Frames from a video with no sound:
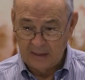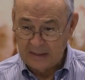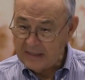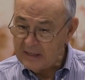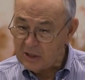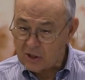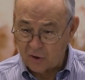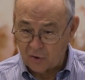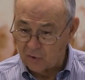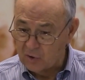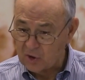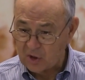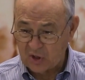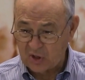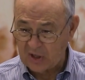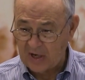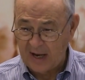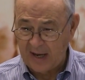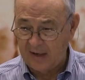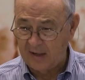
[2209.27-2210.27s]
Eastern
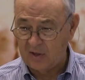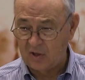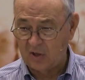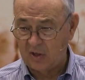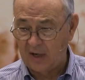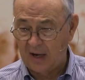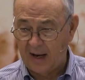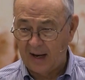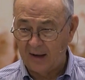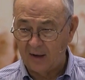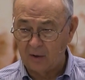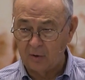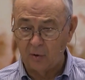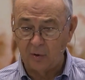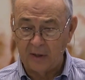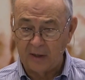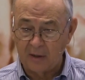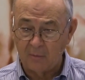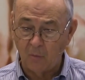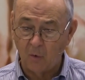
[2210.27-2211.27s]
societies today,
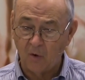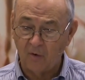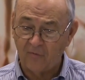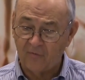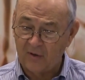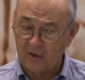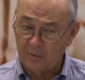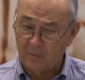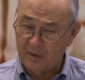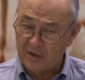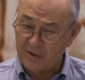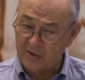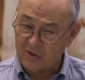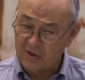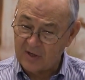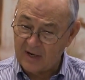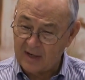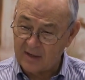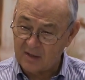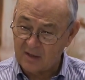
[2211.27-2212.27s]
including the more fundamental
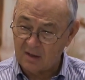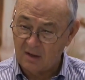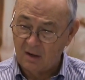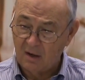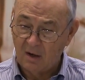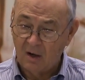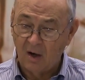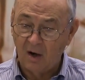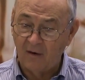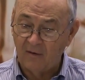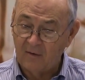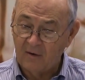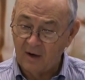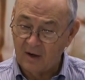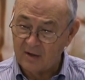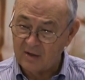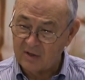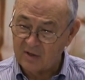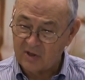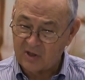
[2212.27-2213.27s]
sects
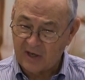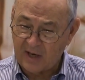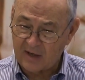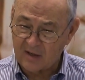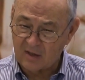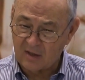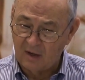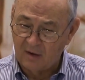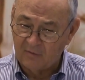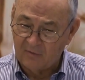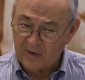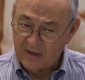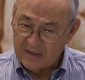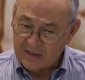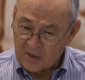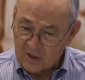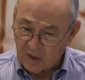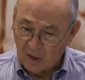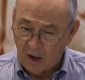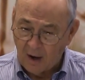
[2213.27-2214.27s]
of
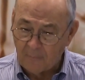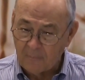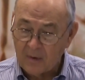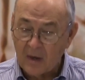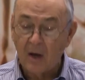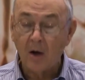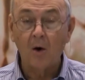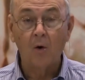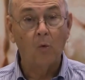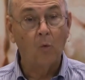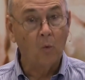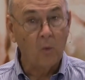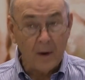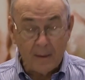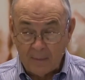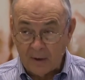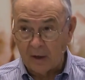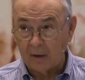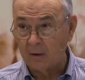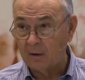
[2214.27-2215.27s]
Islam,
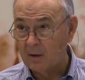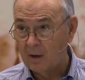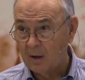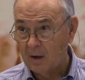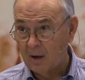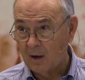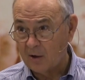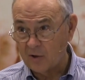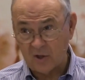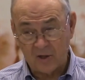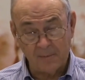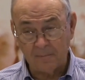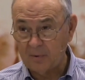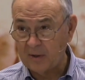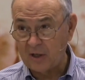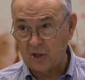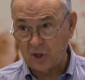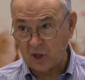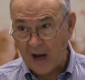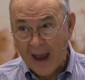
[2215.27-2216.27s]
women are
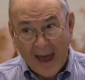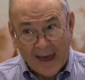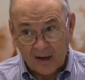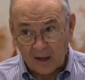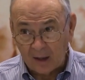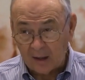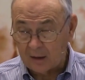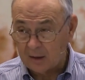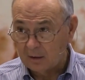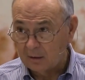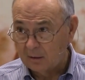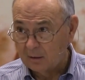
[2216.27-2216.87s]
simply chattel.